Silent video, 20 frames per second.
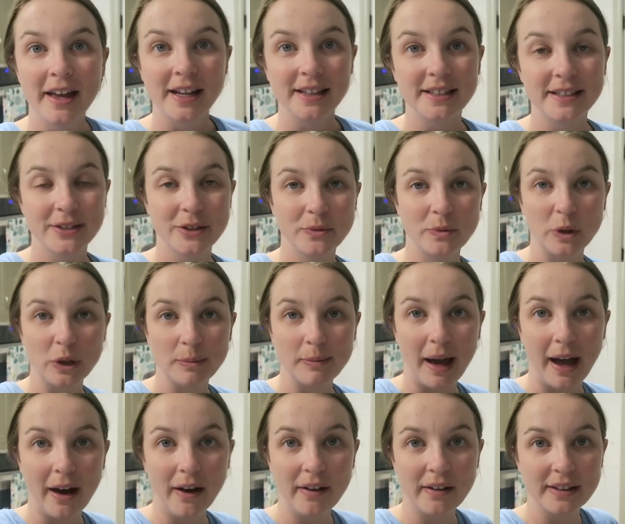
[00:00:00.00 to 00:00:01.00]
It's still warm
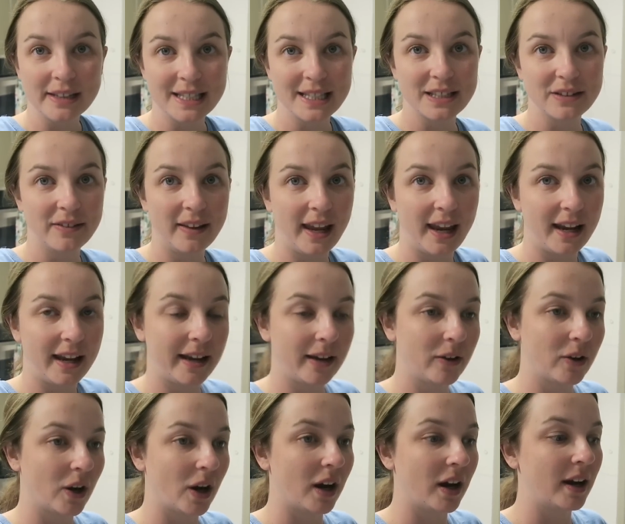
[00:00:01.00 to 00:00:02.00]
out, it's still 80
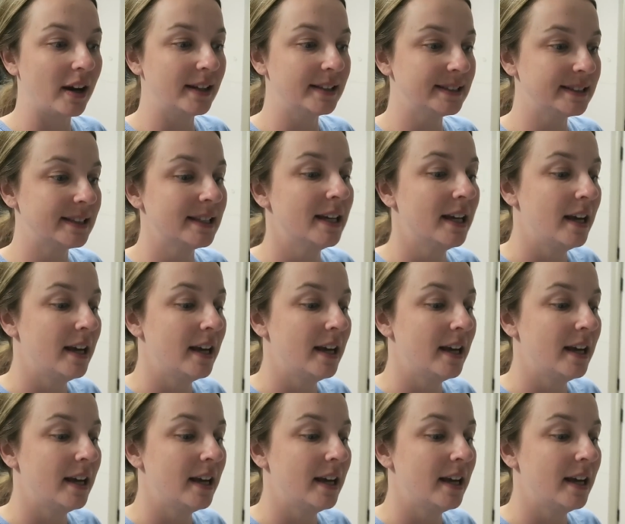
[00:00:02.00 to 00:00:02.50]
degrees.